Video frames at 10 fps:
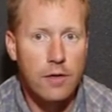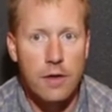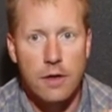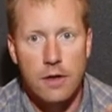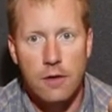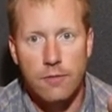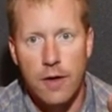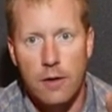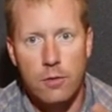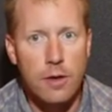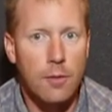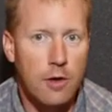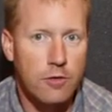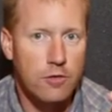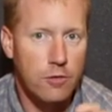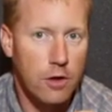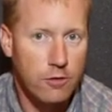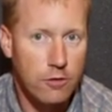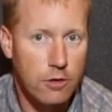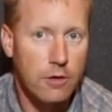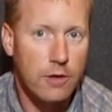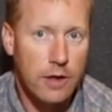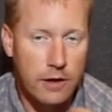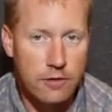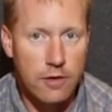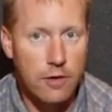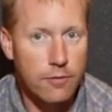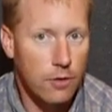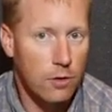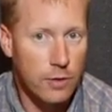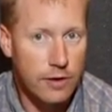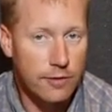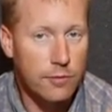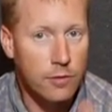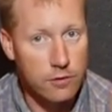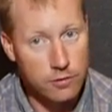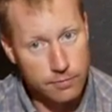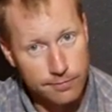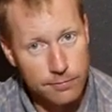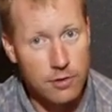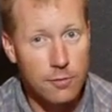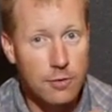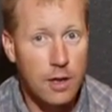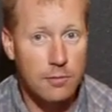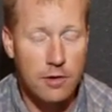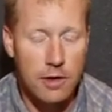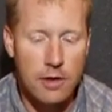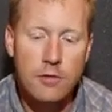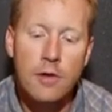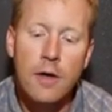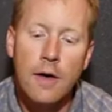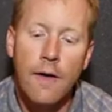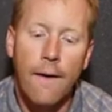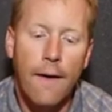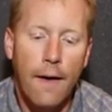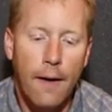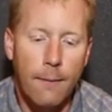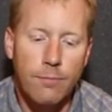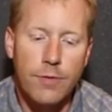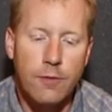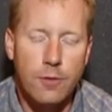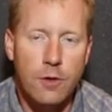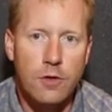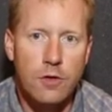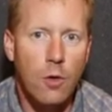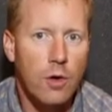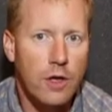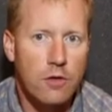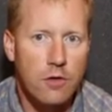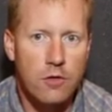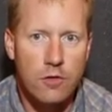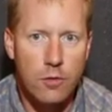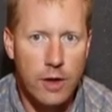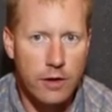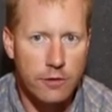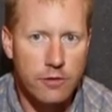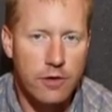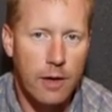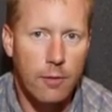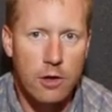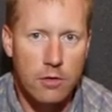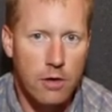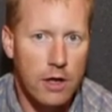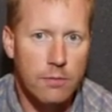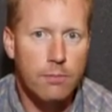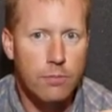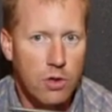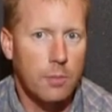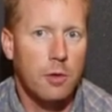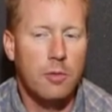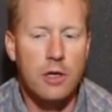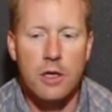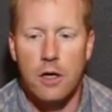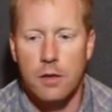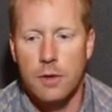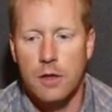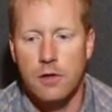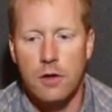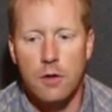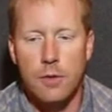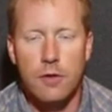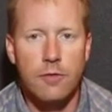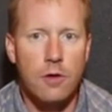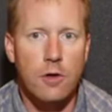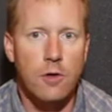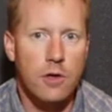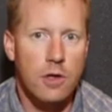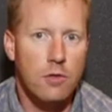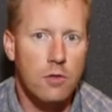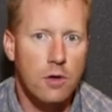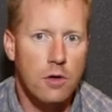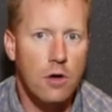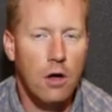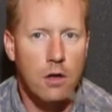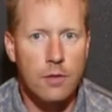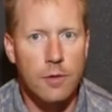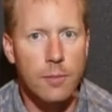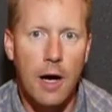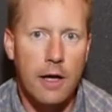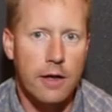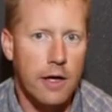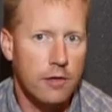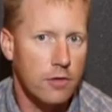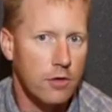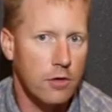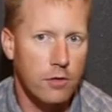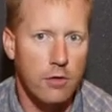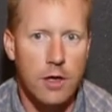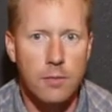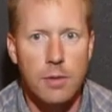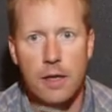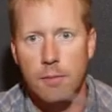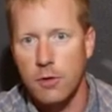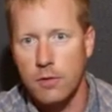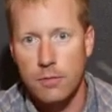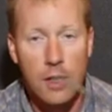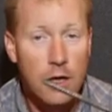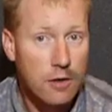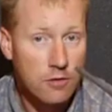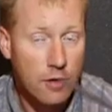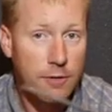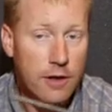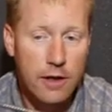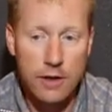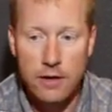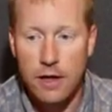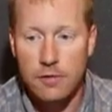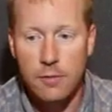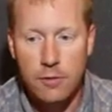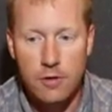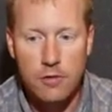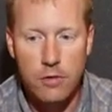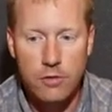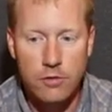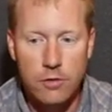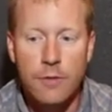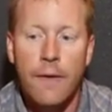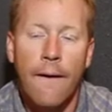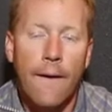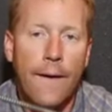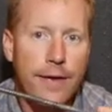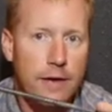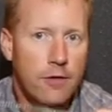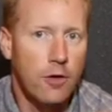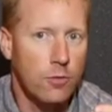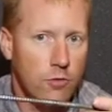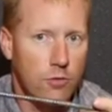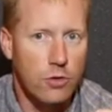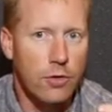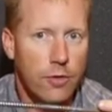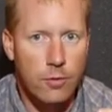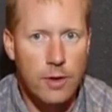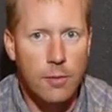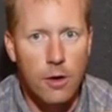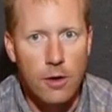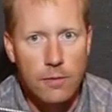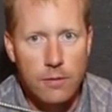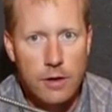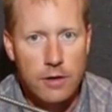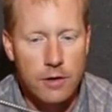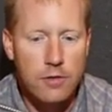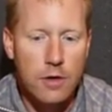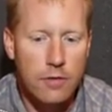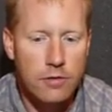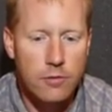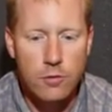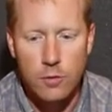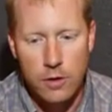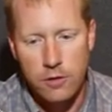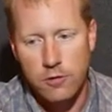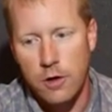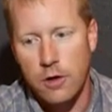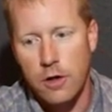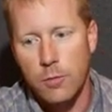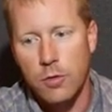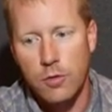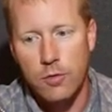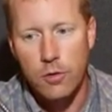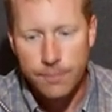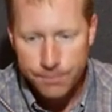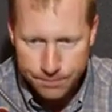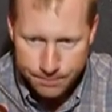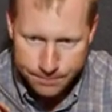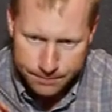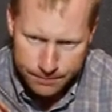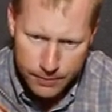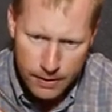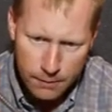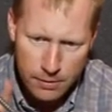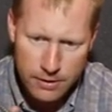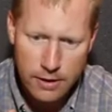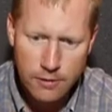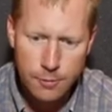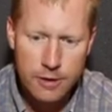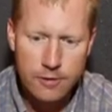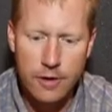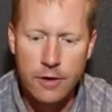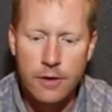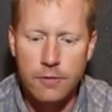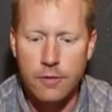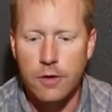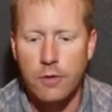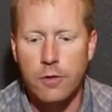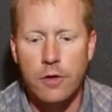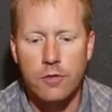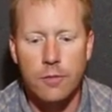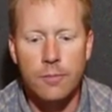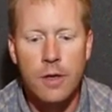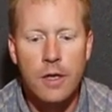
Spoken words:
that if that rebar is structural and it's there for a reason, which sometimes it is, if you're going into just a regular slab on grade, probably not a big deal, but if you're going into a column or pilaster or grade beam or something like that, something structural, don't drill the rebar unless you have some sort of engineering approval. But these bits here, if you do use them,